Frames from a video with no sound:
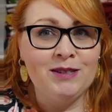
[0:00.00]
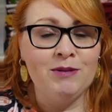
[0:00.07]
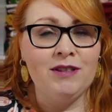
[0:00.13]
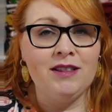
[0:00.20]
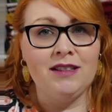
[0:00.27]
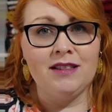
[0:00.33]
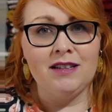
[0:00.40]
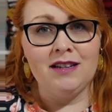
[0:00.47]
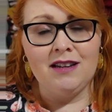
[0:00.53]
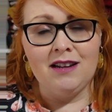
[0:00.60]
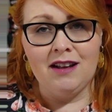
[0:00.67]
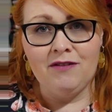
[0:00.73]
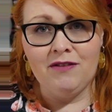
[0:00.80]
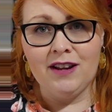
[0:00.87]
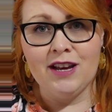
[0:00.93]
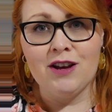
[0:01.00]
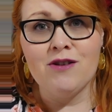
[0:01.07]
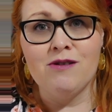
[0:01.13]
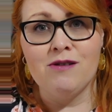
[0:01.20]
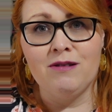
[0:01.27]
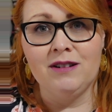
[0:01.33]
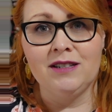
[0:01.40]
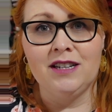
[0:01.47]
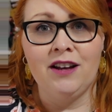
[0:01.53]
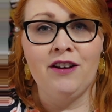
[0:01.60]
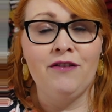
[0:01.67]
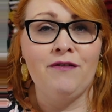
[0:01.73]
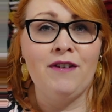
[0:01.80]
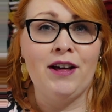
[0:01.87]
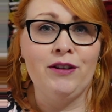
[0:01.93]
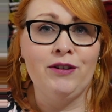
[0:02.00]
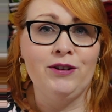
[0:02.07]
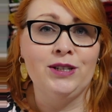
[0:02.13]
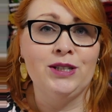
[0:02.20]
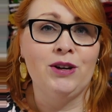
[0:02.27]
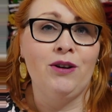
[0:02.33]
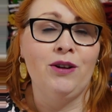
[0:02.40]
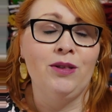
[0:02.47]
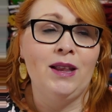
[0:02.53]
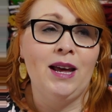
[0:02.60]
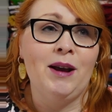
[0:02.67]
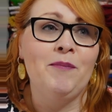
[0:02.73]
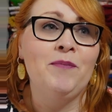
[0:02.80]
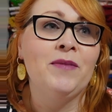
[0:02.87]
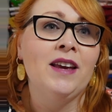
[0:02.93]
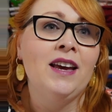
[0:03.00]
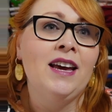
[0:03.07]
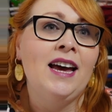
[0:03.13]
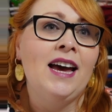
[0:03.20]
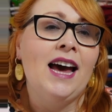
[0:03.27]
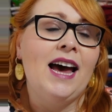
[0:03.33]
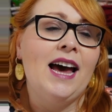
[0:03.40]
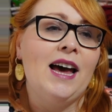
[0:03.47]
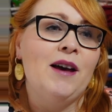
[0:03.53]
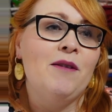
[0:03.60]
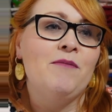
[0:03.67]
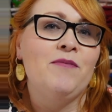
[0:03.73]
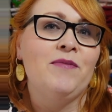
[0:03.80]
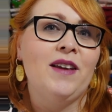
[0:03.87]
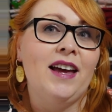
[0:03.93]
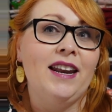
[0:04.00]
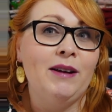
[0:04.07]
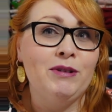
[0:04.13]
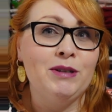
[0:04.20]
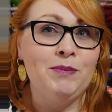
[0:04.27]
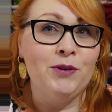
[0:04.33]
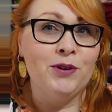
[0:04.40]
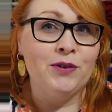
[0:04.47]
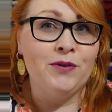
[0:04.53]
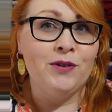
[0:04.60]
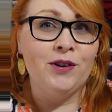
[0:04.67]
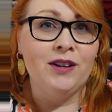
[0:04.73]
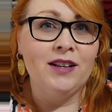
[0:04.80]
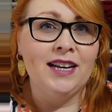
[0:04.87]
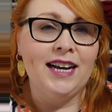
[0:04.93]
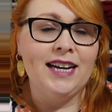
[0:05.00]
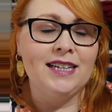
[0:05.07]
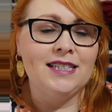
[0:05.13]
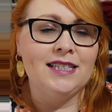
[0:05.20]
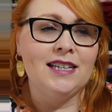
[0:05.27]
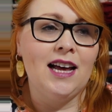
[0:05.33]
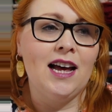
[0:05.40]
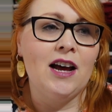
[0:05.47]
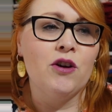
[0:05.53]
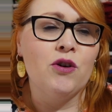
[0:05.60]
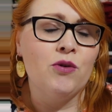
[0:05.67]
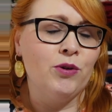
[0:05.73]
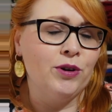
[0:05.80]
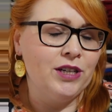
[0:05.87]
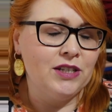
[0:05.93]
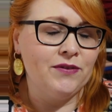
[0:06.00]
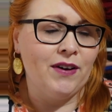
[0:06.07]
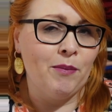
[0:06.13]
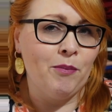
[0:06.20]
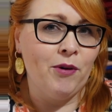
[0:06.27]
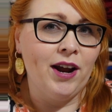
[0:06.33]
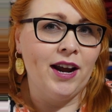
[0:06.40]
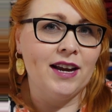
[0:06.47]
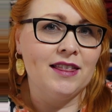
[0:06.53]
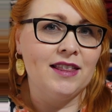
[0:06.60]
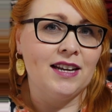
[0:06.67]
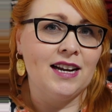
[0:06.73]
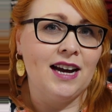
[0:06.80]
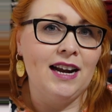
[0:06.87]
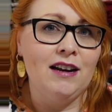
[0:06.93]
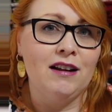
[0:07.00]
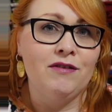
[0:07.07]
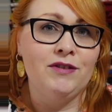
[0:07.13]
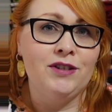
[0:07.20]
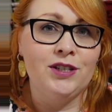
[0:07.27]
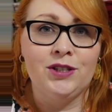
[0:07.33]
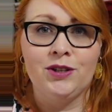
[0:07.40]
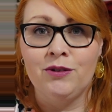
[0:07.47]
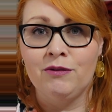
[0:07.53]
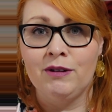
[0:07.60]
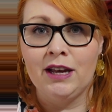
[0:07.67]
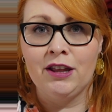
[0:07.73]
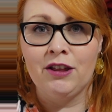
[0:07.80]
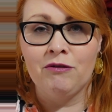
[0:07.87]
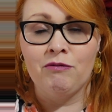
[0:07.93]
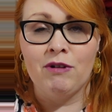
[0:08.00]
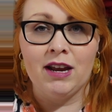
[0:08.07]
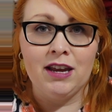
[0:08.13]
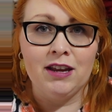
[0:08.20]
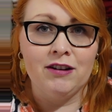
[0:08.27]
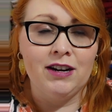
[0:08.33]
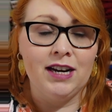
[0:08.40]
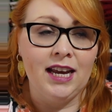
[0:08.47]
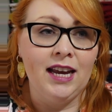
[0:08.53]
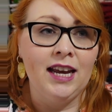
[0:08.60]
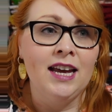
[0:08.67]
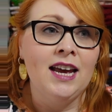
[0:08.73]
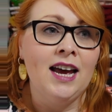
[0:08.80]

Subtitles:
with lovely gold feathers on them, and it was beautiful. It's a gorgeous fabric that I love to sew with regularly.